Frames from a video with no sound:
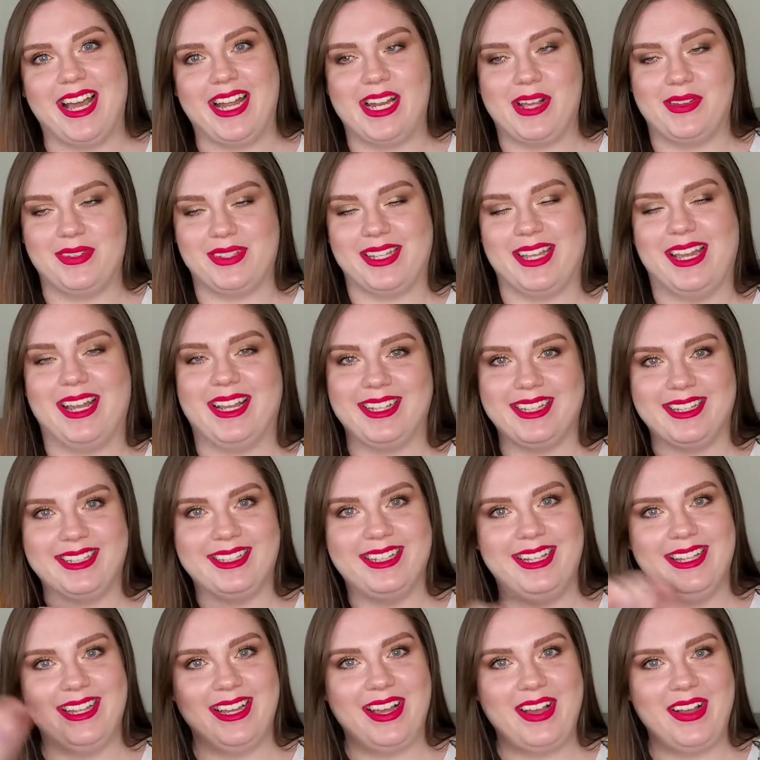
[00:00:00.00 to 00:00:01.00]
And I was like,
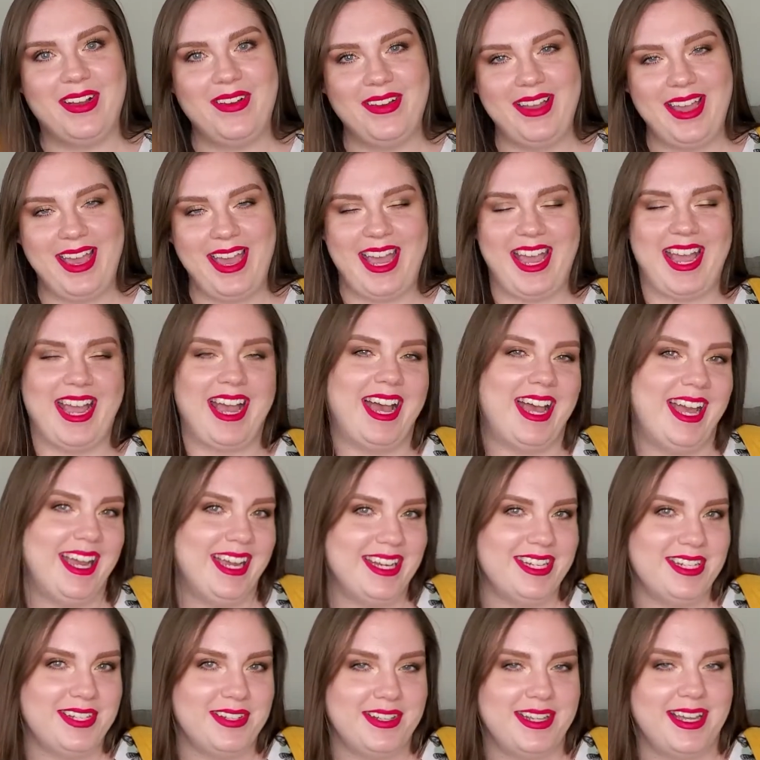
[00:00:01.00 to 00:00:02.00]
okay, I
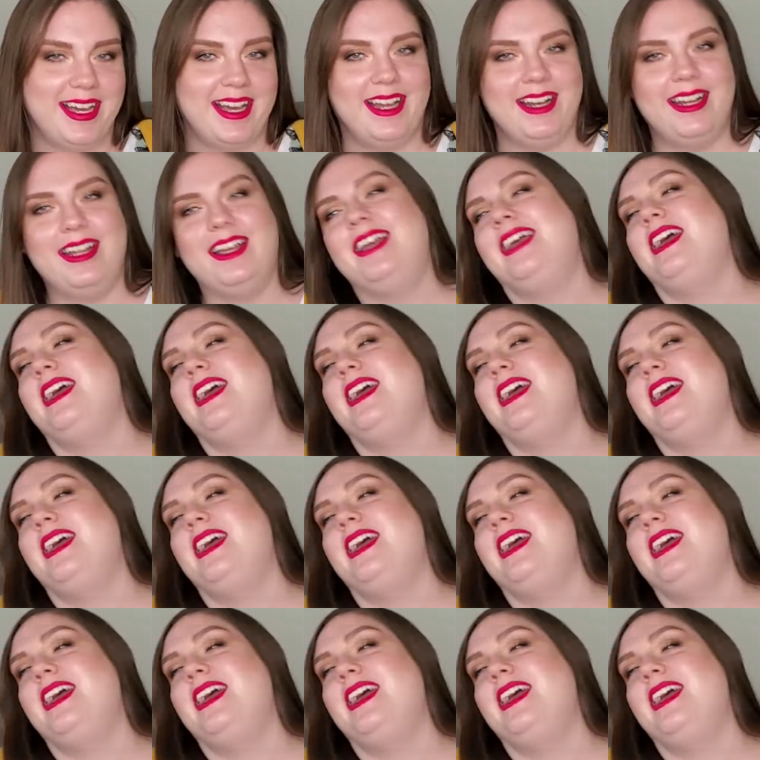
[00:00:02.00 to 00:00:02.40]
can do that.